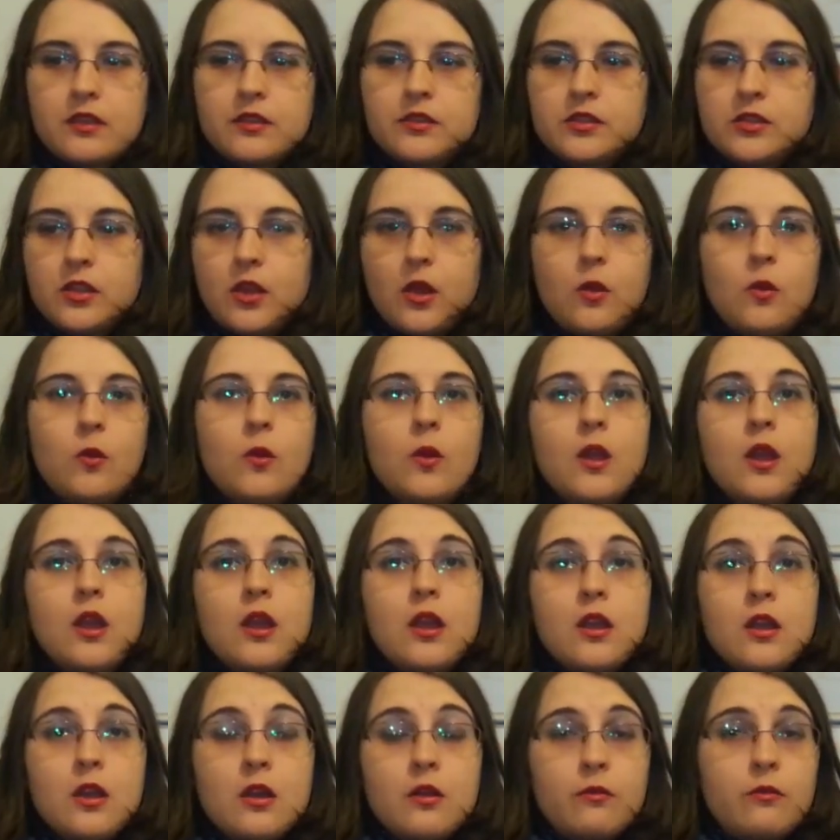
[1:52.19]
So
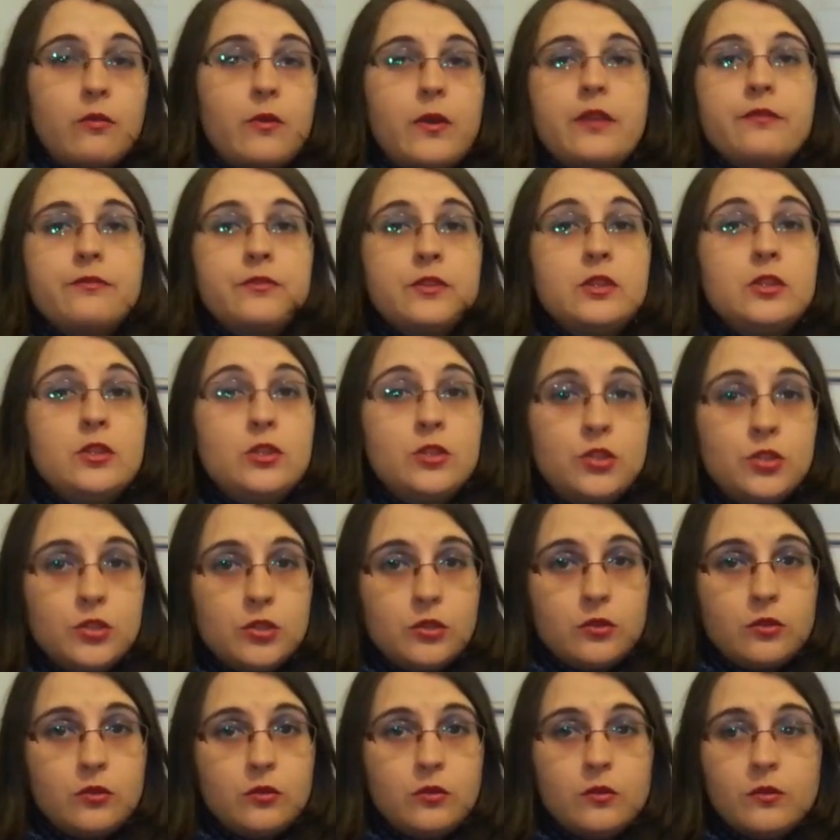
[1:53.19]
whatever you
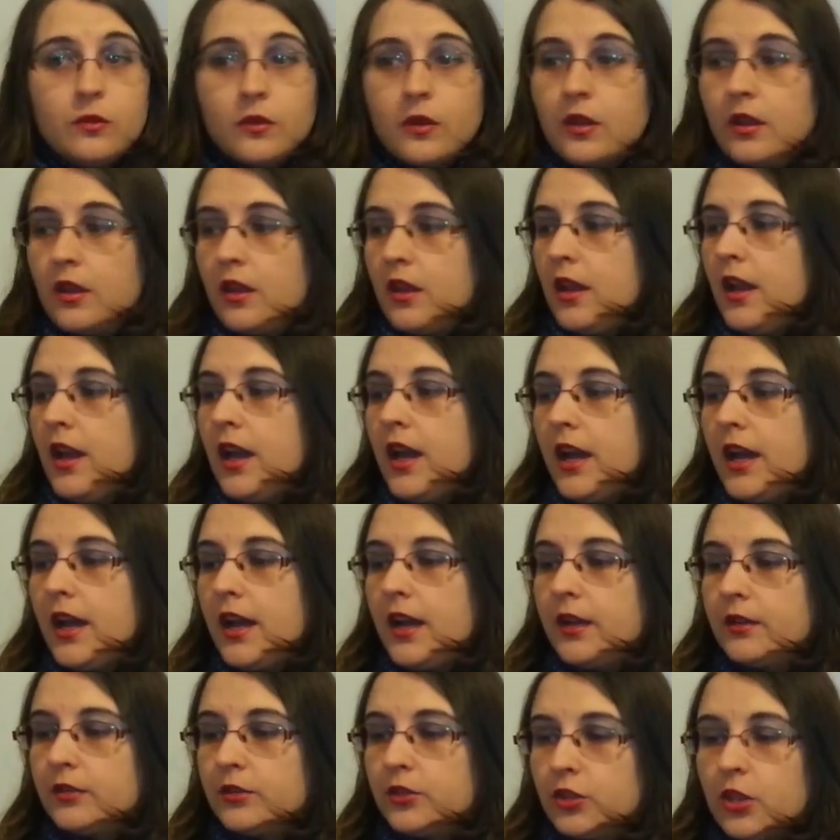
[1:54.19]
do,
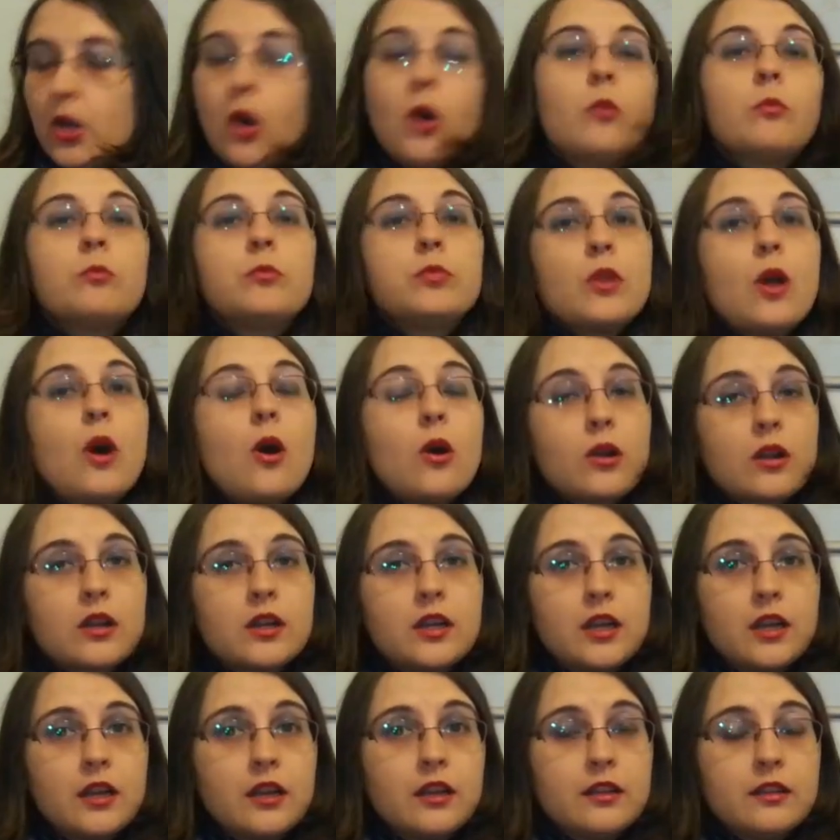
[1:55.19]
don't
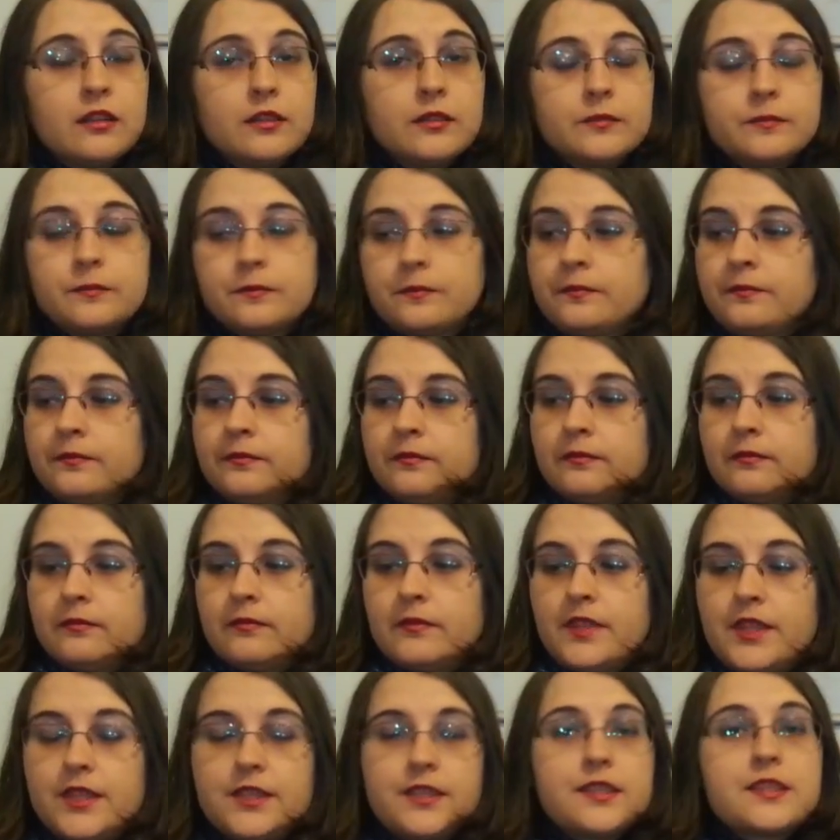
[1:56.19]
block
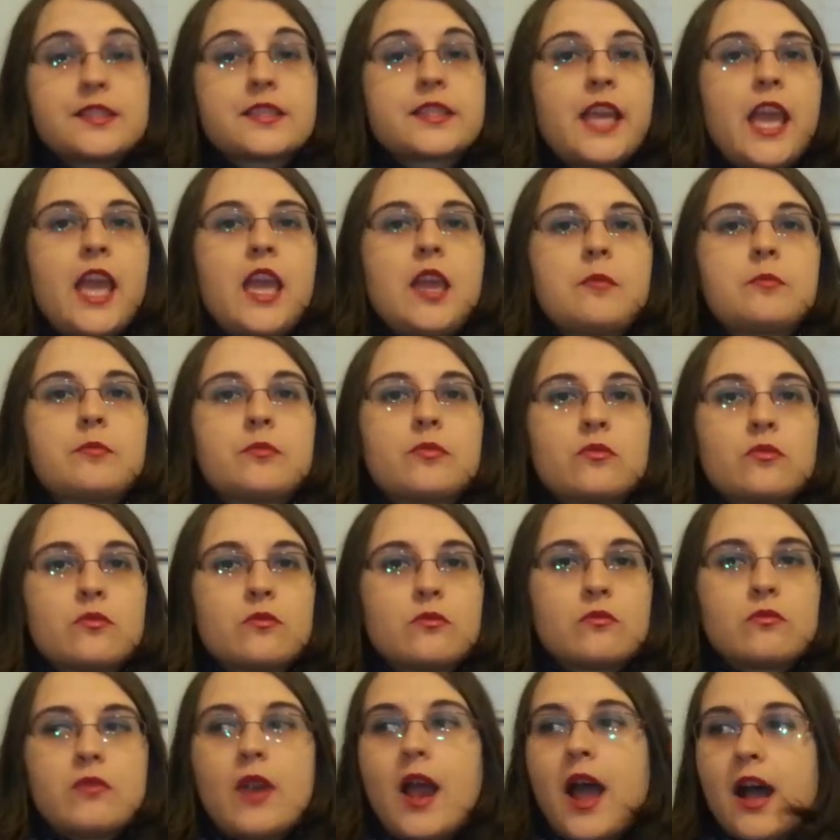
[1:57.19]
this escape
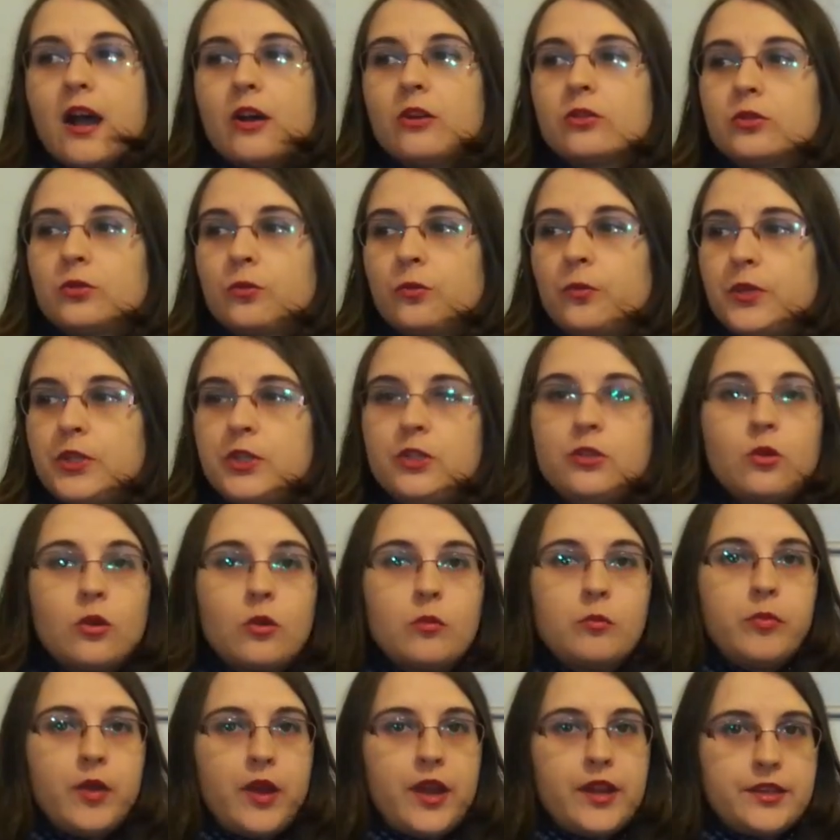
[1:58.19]
route with your
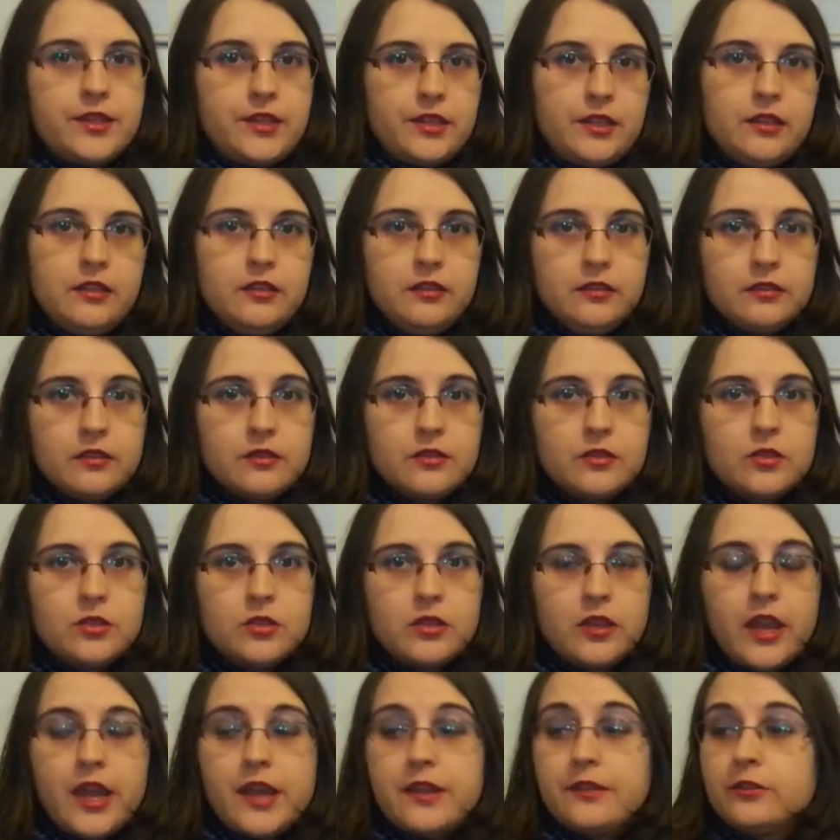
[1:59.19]
body,
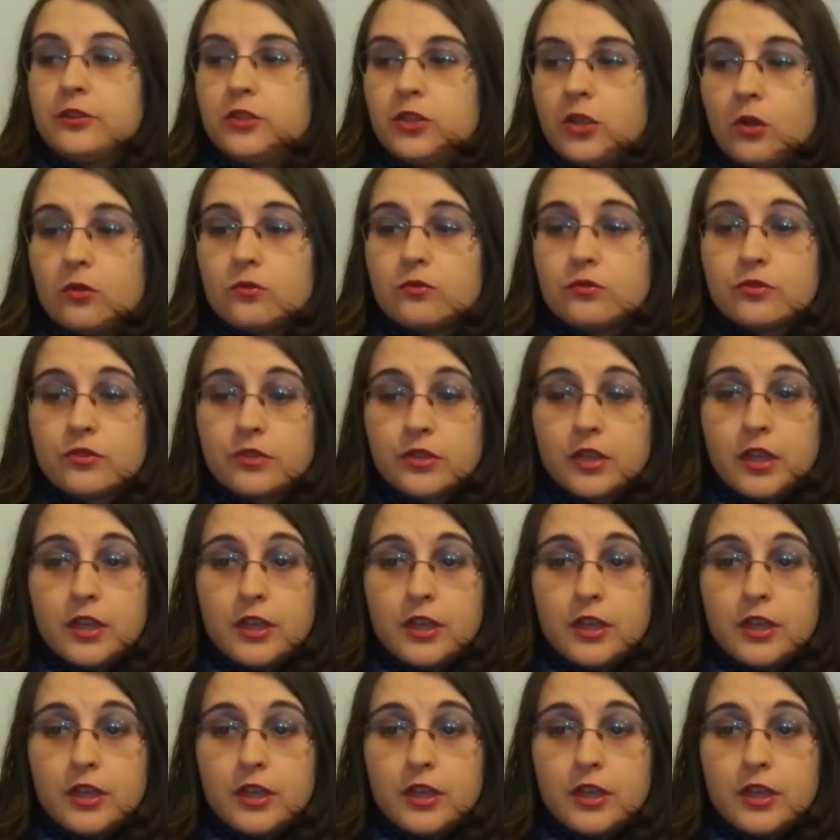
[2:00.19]
and don't